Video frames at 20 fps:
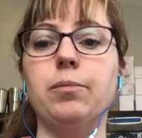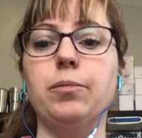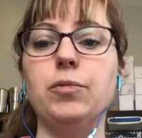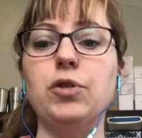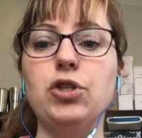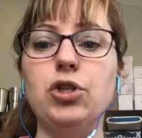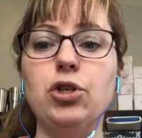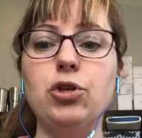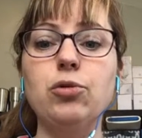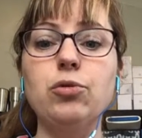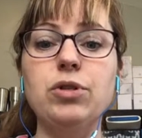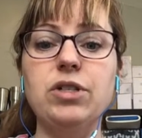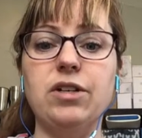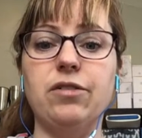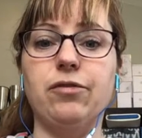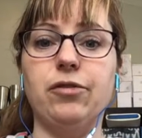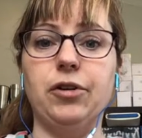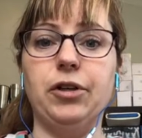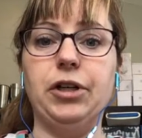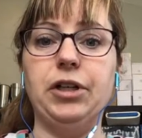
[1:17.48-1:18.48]
two
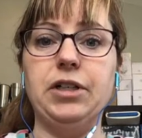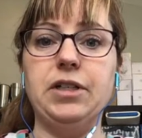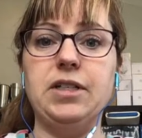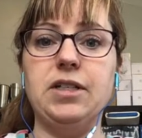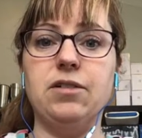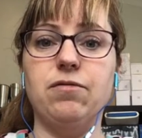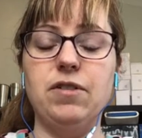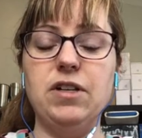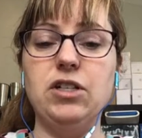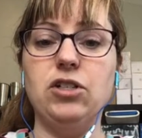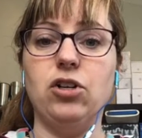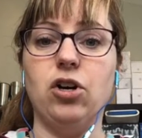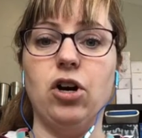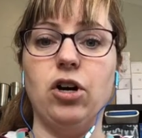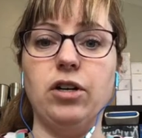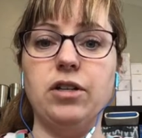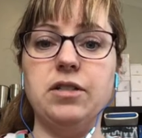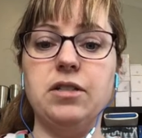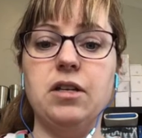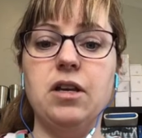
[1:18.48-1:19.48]
different feed
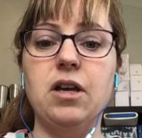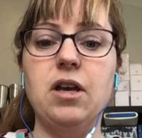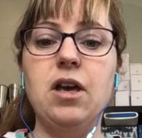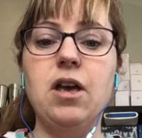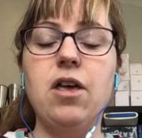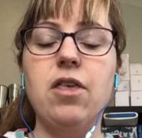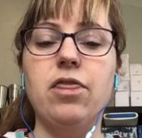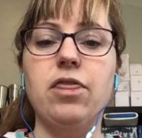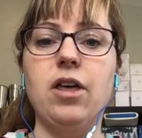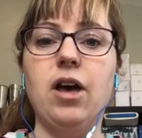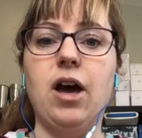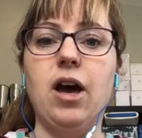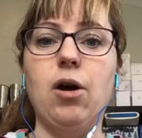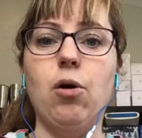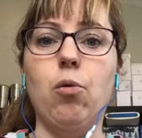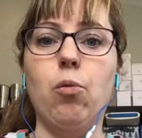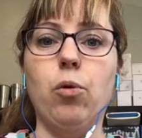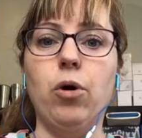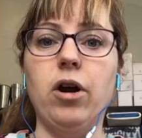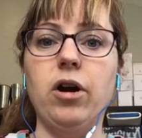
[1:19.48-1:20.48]
dogs that
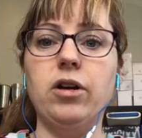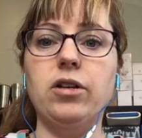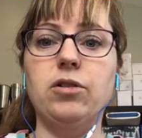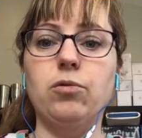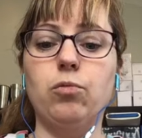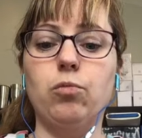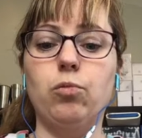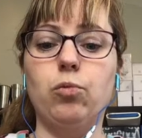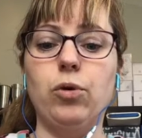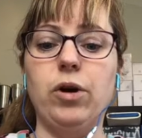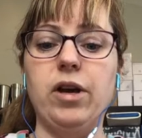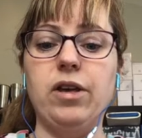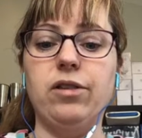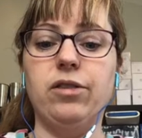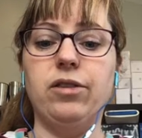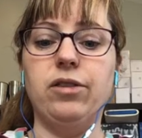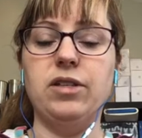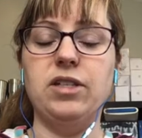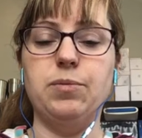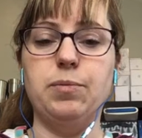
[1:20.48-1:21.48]
work with
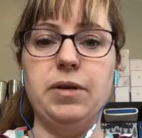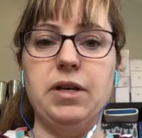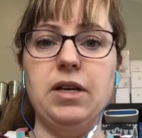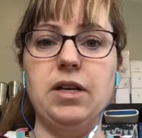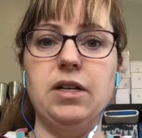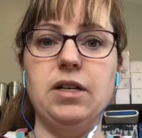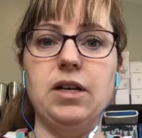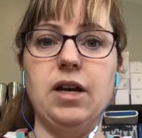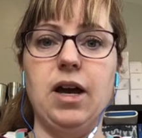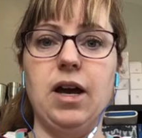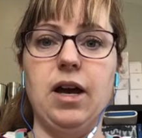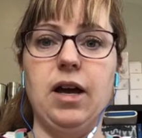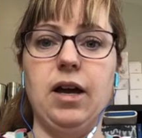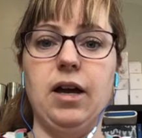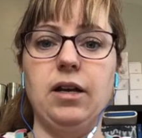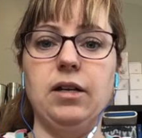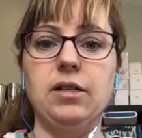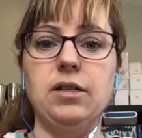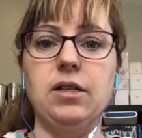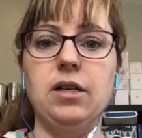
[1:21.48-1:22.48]
the speed
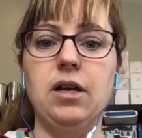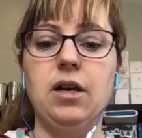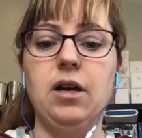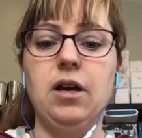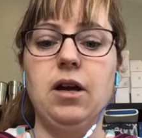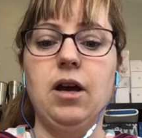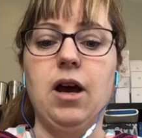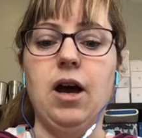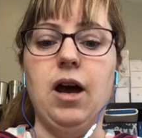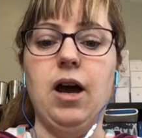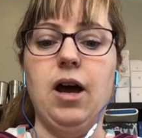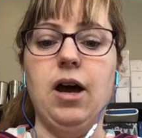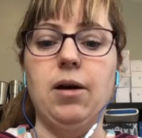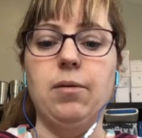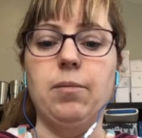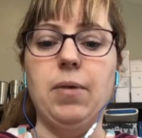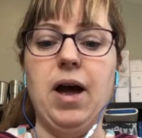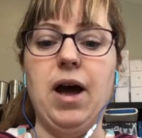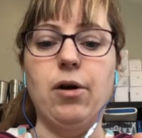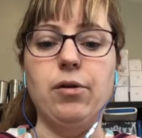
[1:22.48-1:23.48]
and
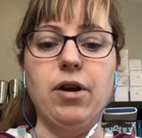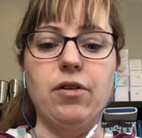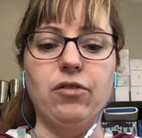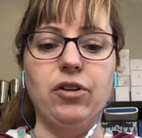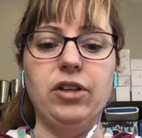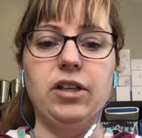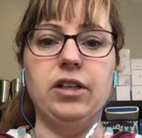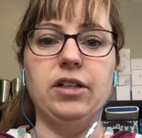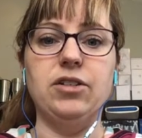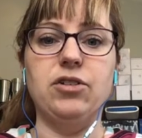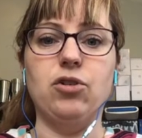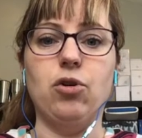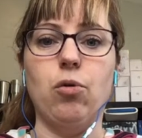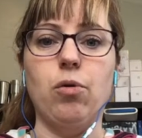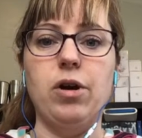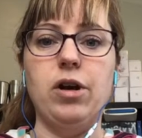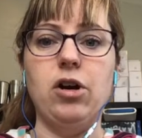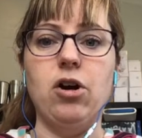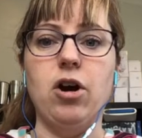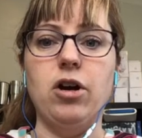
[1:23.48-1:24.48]
how everything is
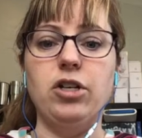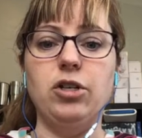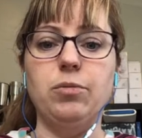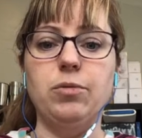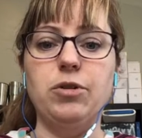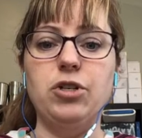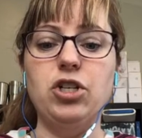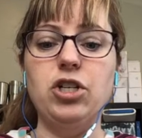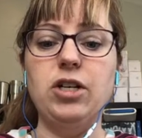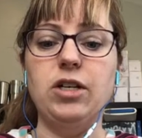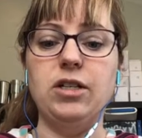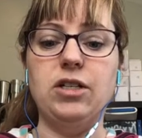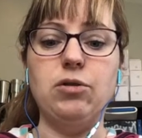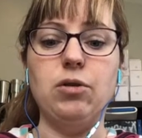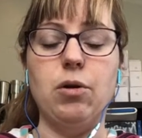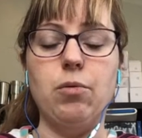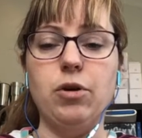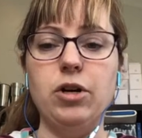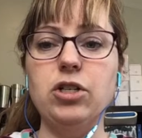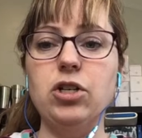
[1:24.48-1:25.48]
going on your machine. So I
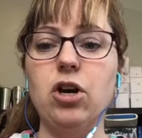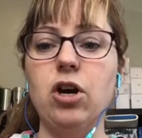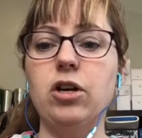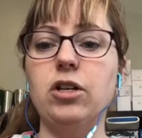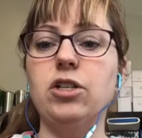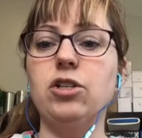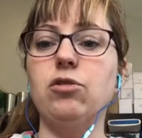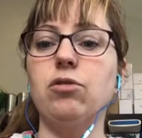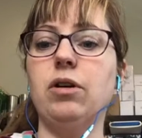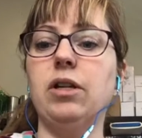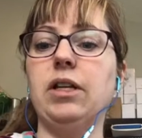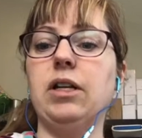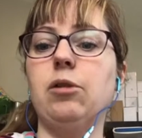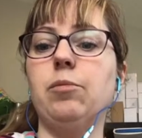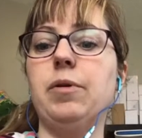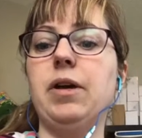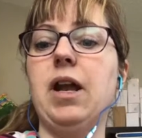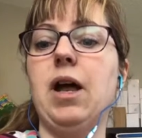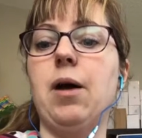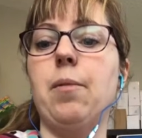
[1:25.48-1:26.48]
want to talk to you a little
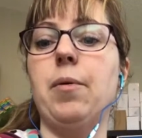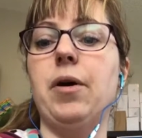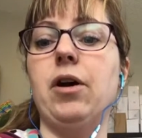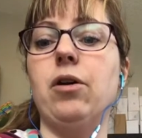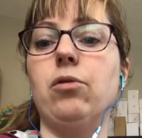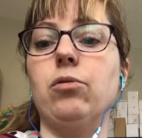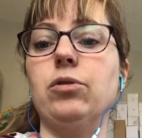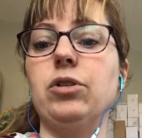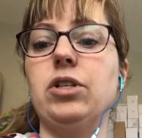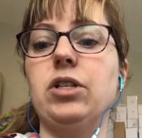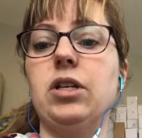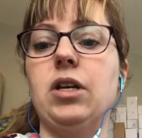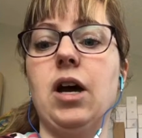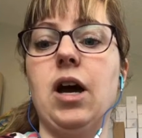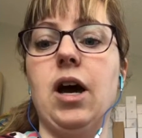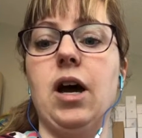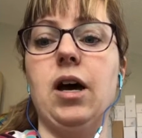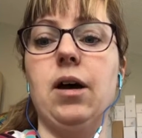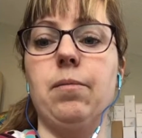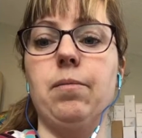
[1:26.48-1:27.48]
bit about
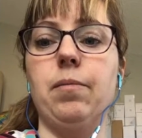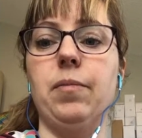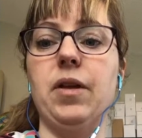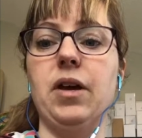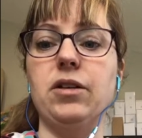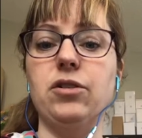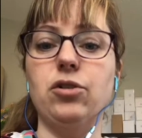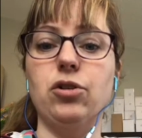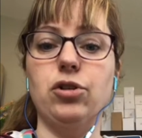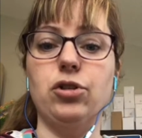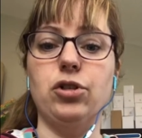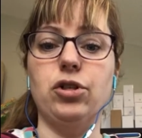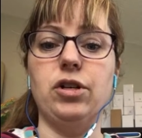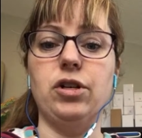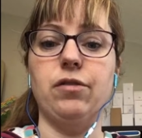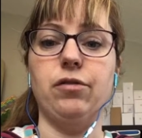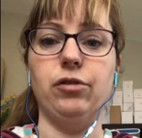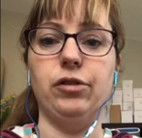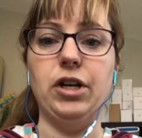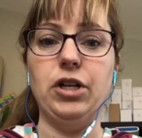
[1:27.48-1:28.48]
a serger
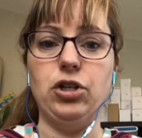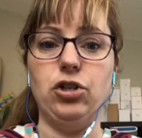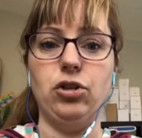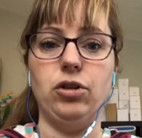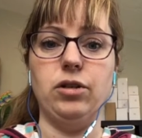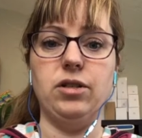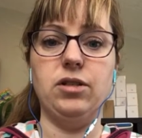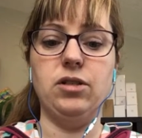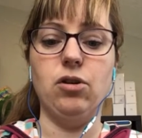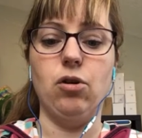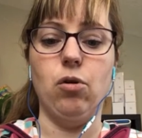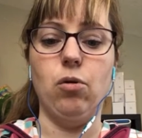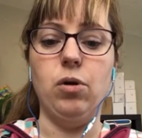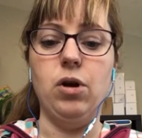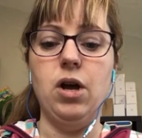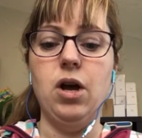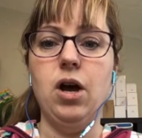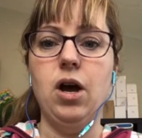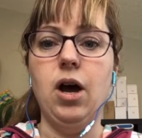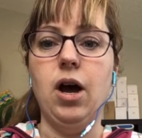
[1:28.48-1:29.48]
differential. So
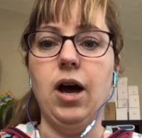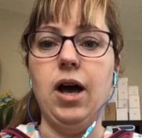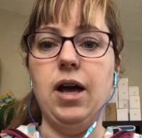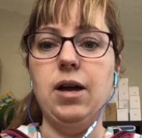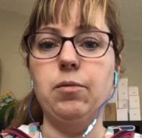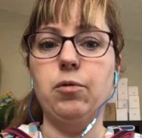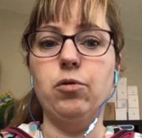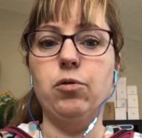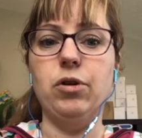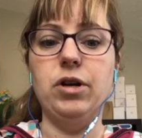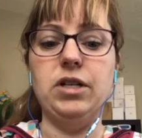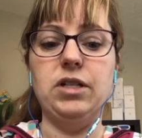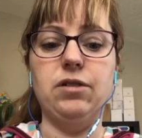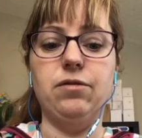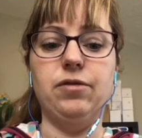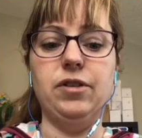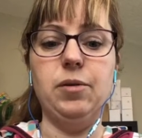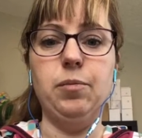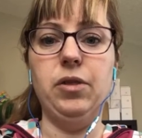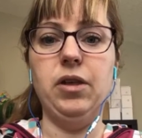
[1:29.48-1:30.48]
I'm going to
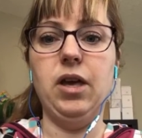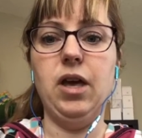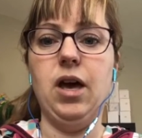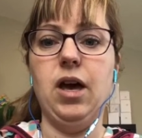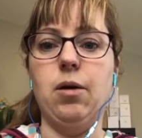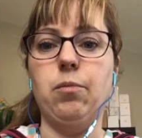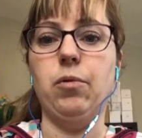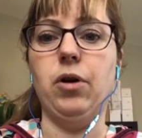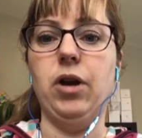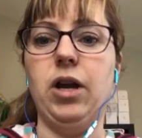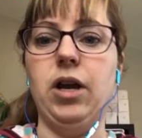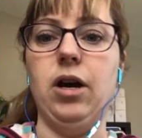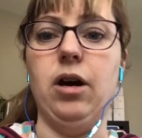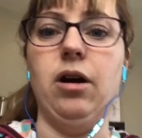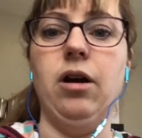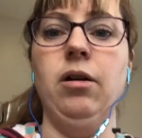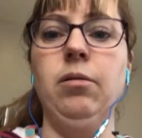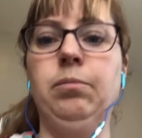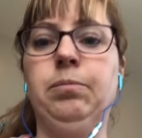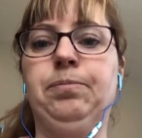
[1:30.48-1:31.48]
flip the camera here